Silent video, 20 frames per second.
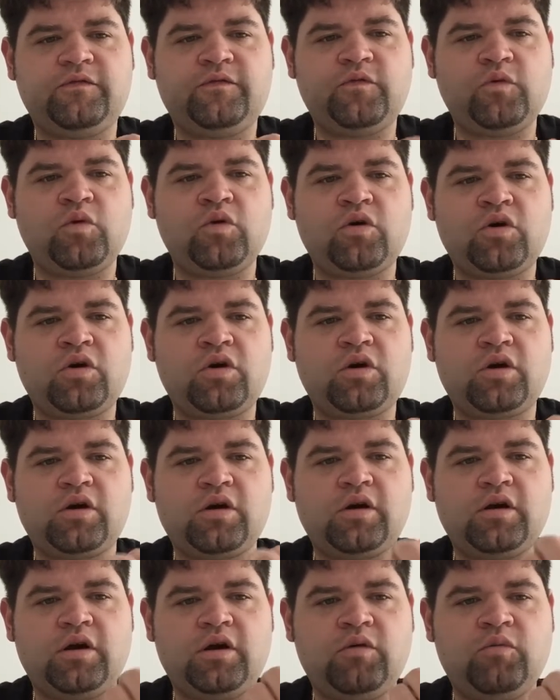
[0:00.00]

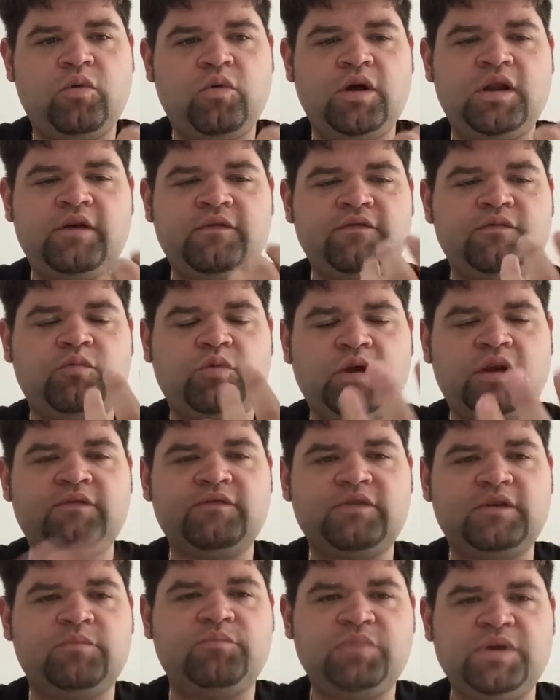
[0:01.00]
for one
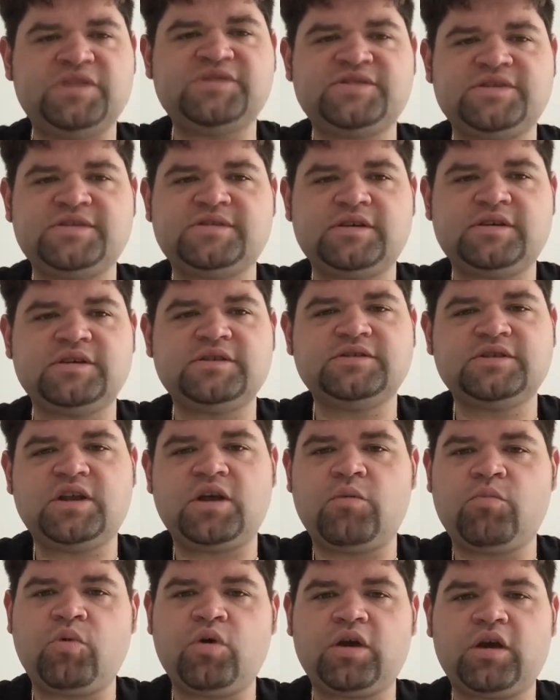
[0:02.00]
of the business things that
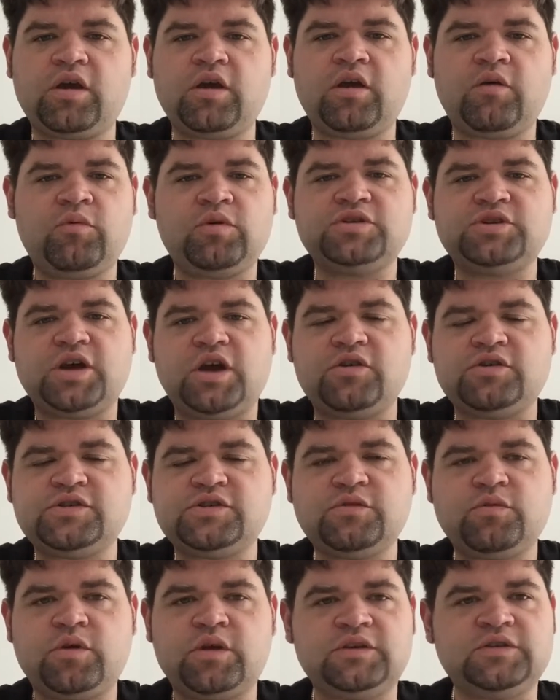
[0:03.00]
I'm working on, which I
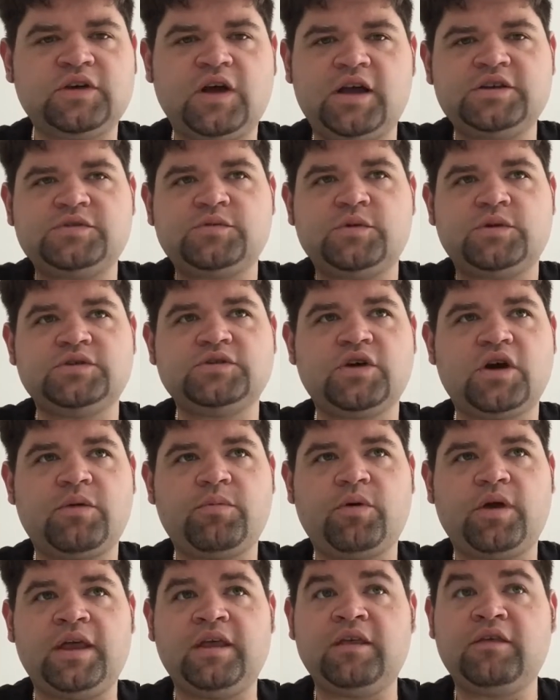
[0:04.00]
also want to talk, I just want to talk
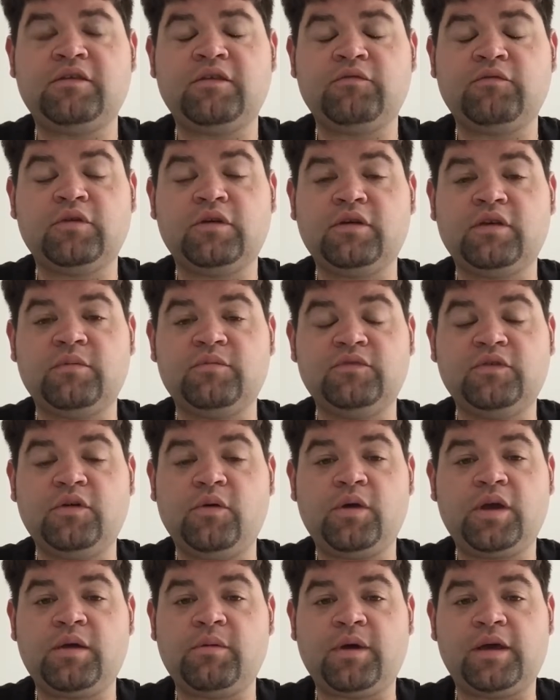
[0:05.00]
about anything really that I'm
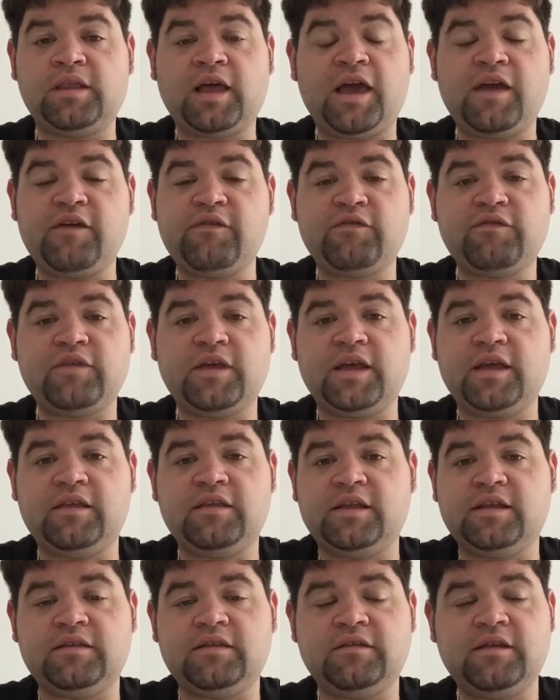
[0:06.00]
doing in my life,
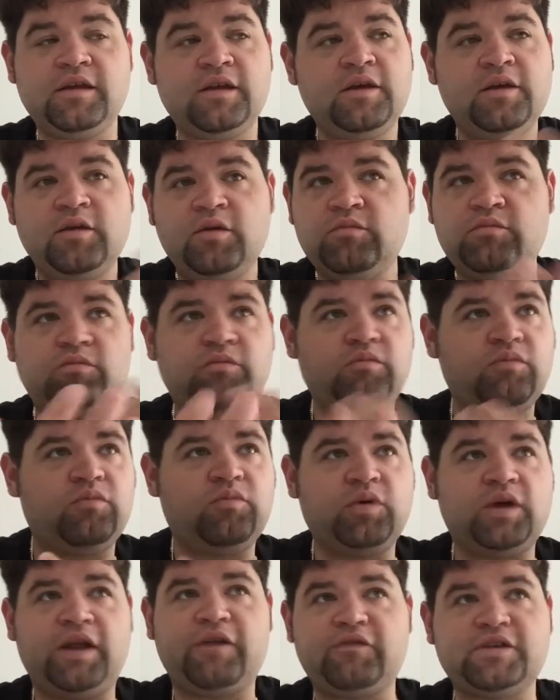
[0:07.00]
that
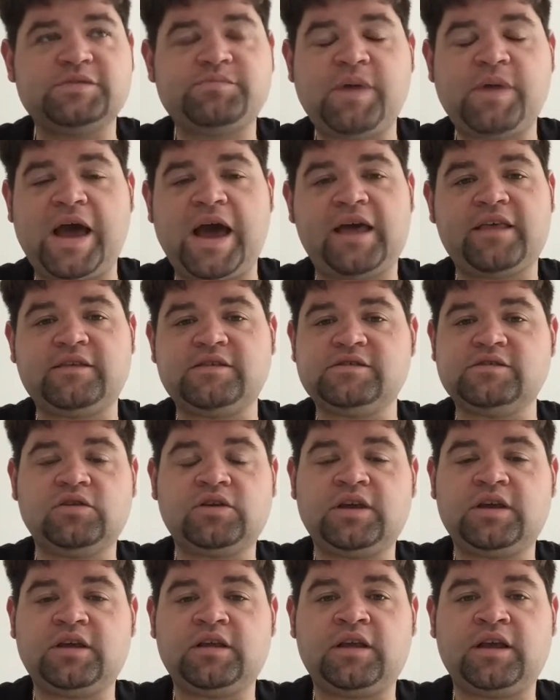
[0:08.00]
whatever this path is
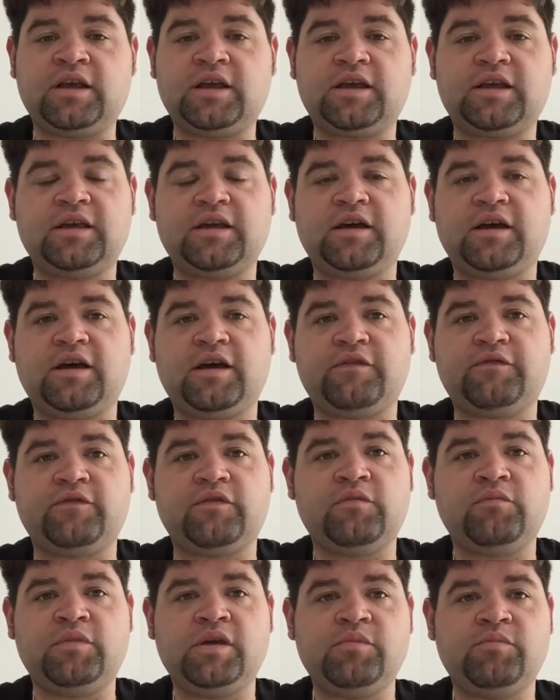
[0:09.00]
looking like
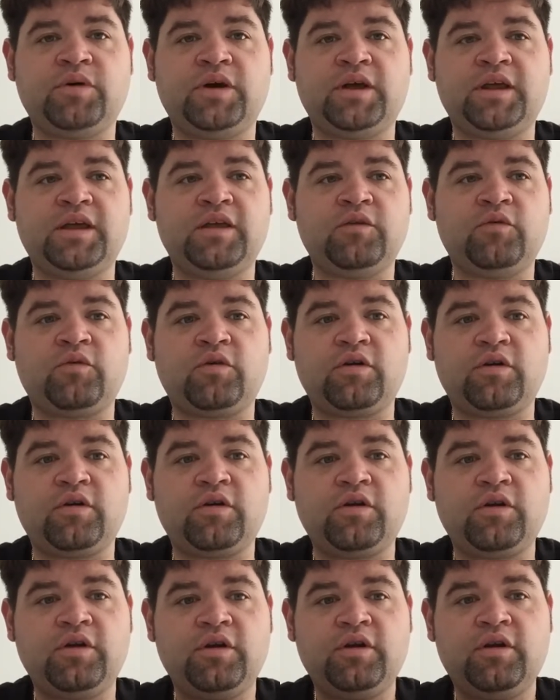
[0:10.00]
for me, but in
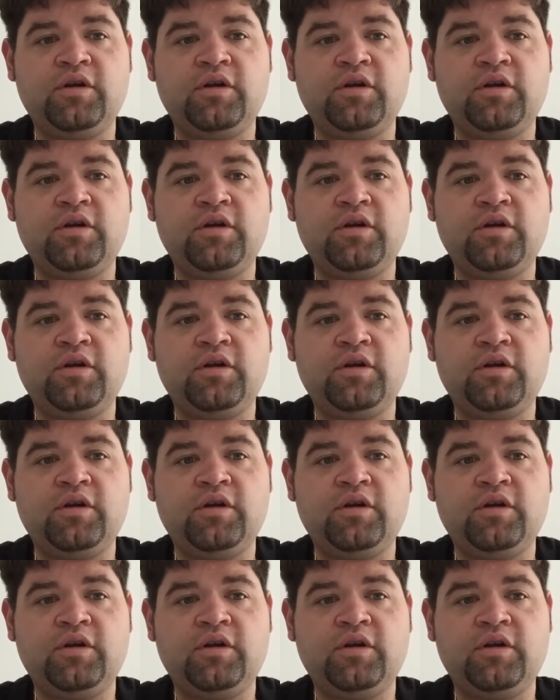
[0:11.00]
order